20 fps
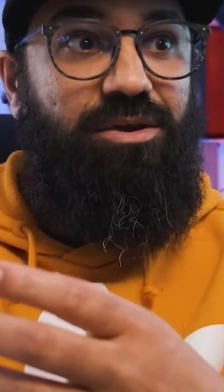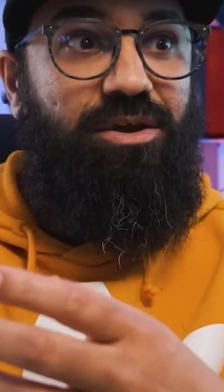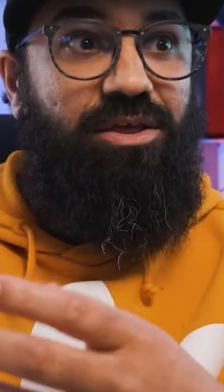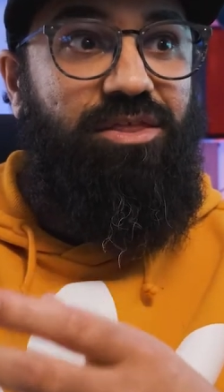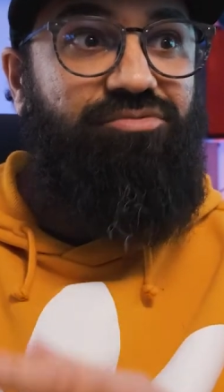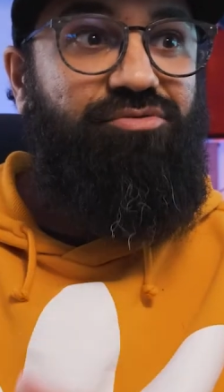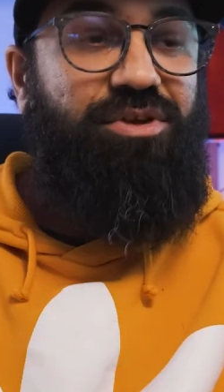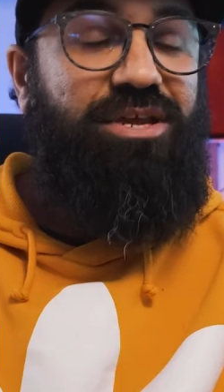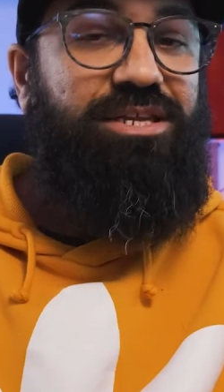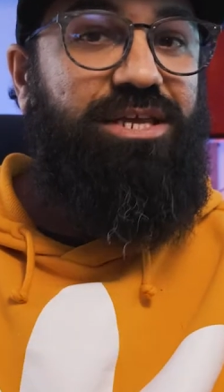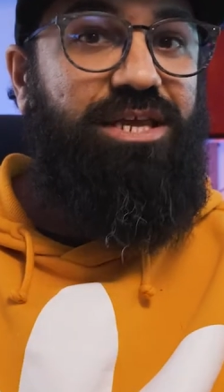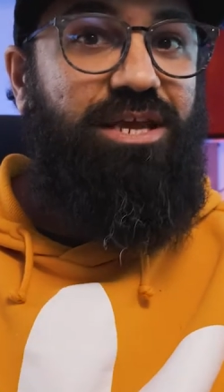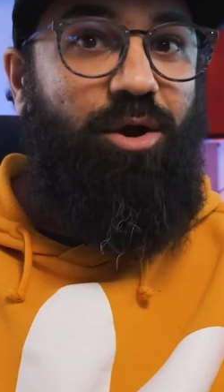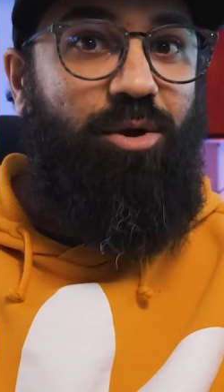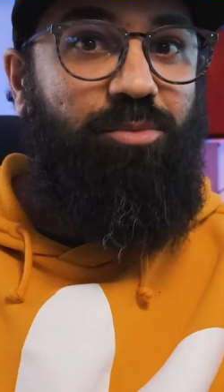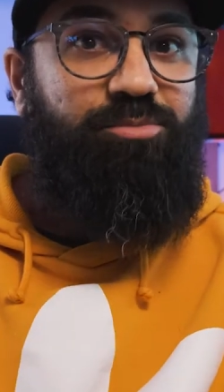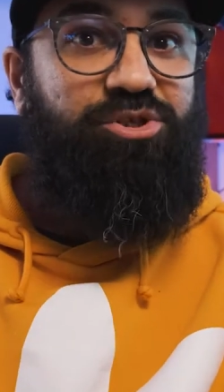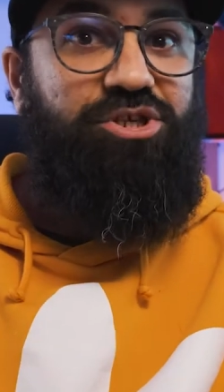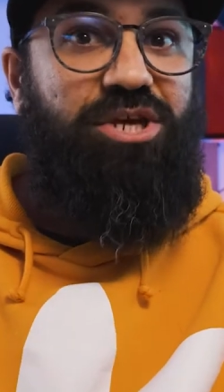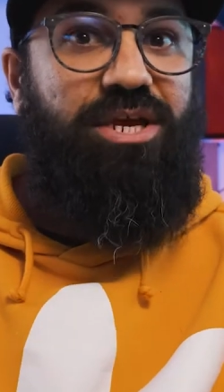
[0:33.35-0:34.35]
3D
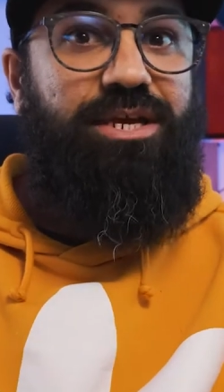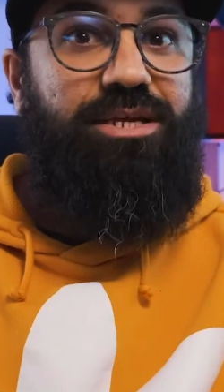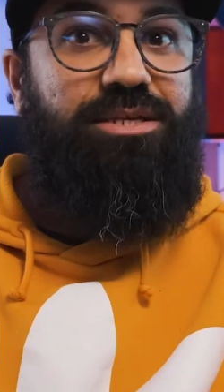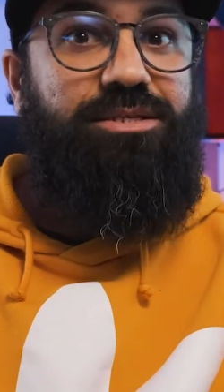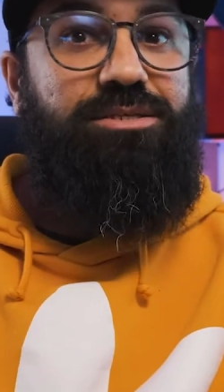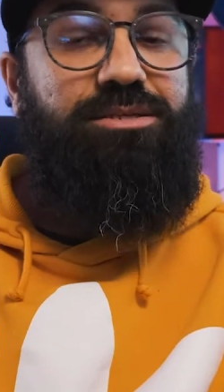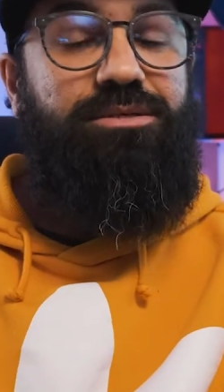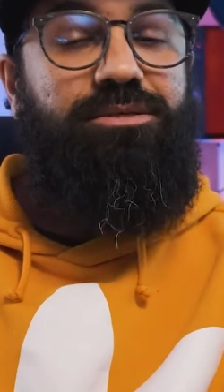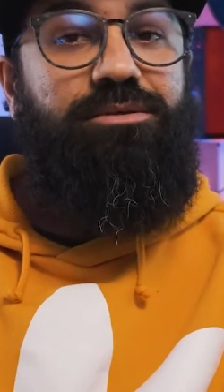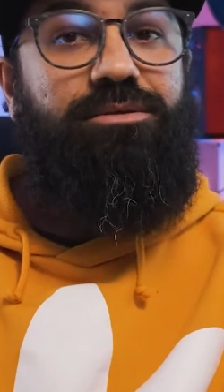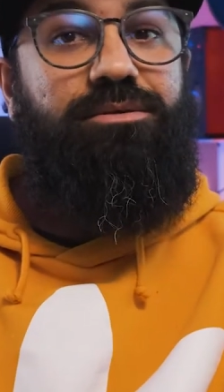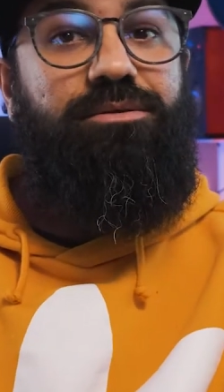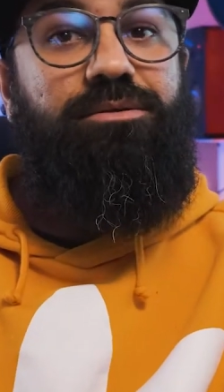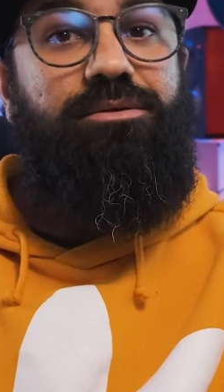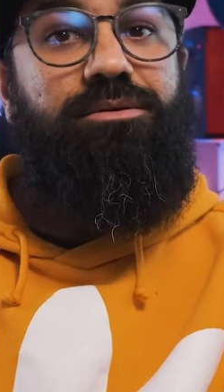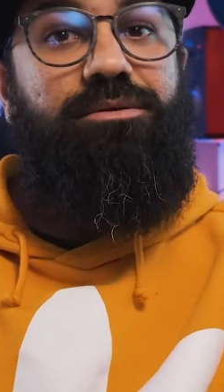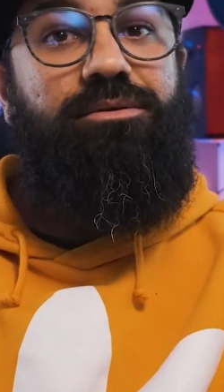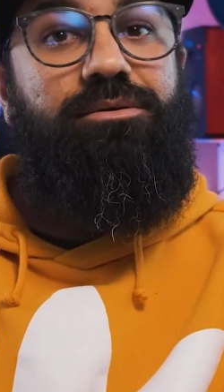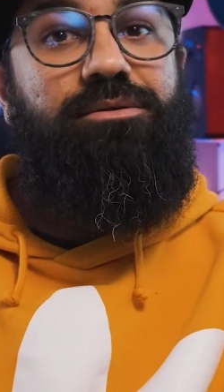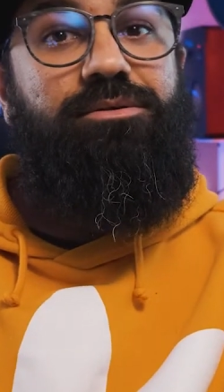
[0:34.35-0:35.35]
object
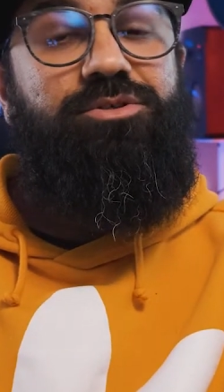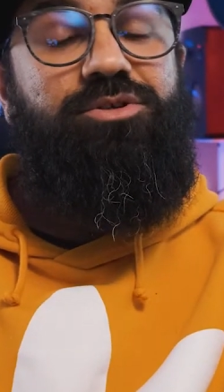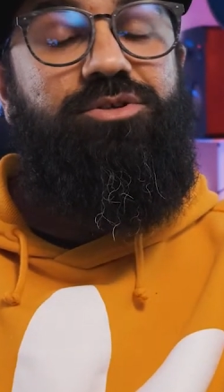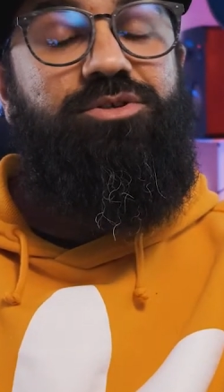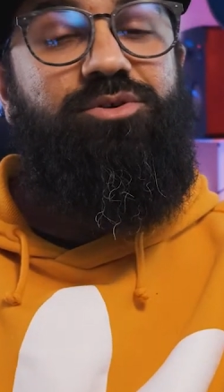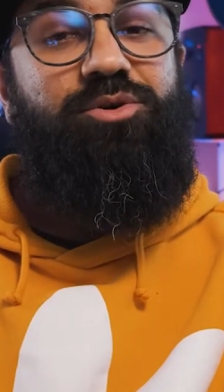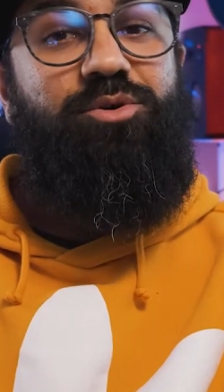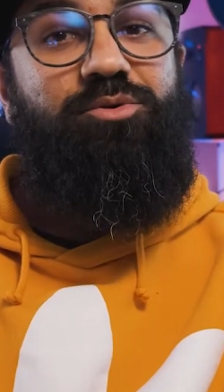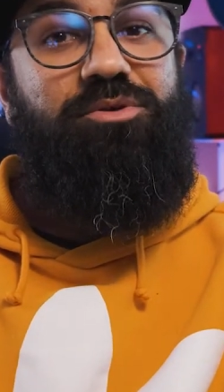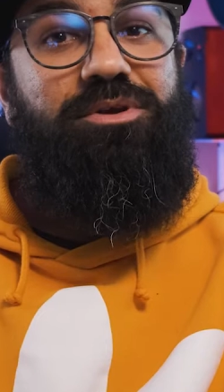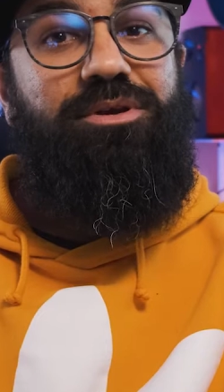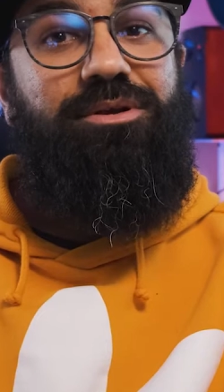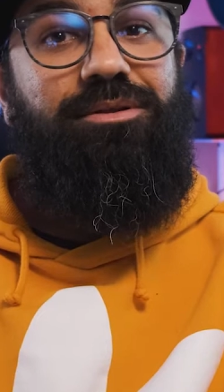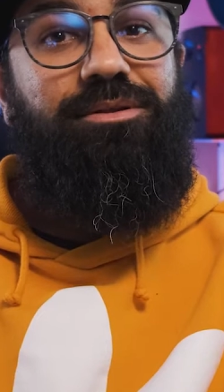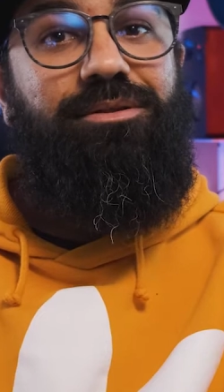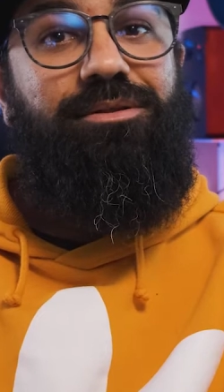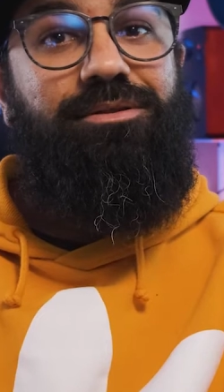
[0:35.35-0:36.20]
tutorial.